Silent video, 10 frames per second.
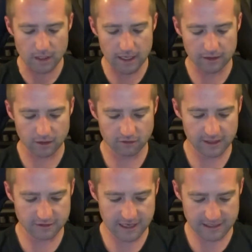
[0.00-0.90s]
I've got to
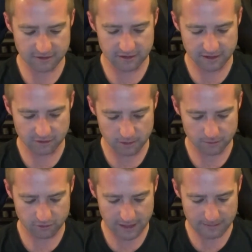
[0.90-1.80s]
reattach the
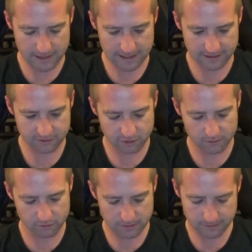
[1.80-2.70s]
top strap, and this
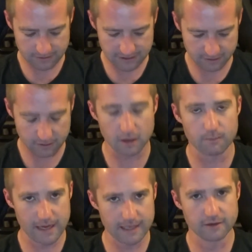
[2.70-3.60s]
top strap is actually a
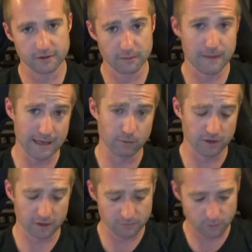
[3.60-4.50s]
lot better than the main
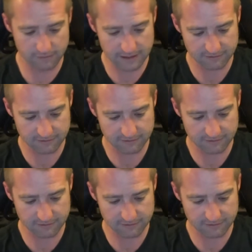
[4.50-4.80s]
one that comes with it.